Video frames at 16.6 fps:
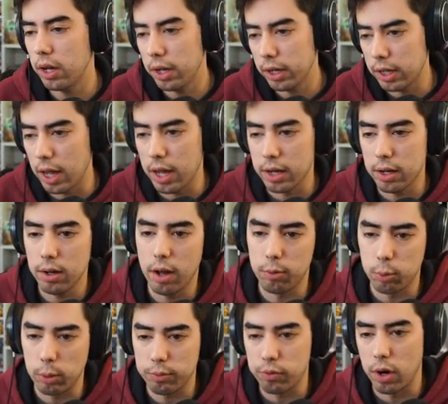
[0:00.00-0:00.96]
Again, a
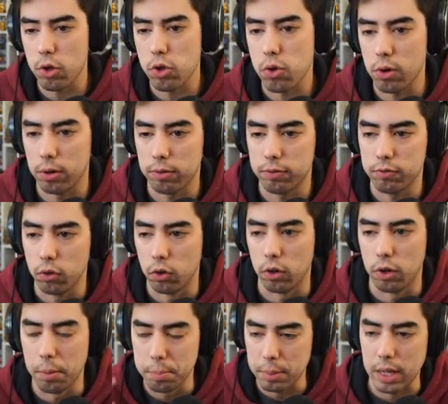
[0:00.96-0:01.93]
refresher
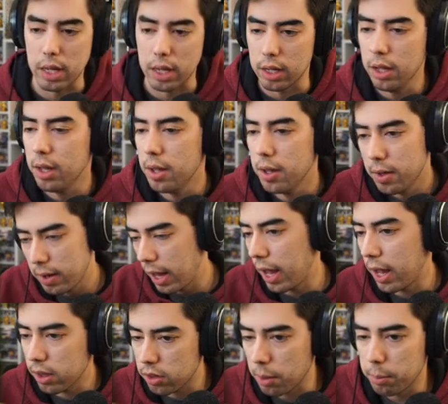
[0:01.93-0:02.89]
for me
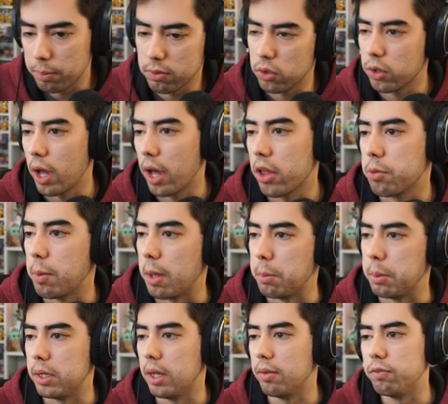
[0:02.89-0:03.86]
and some of you guys,
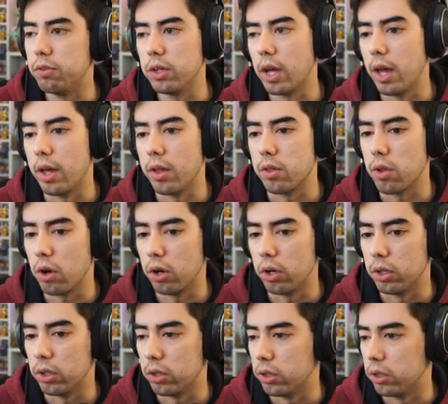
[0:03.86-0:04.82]
maybe if you guys
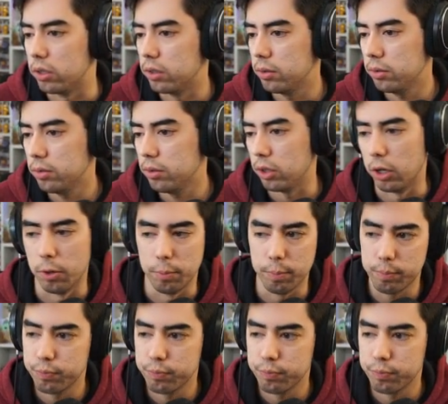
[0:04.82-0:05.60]
are, you know,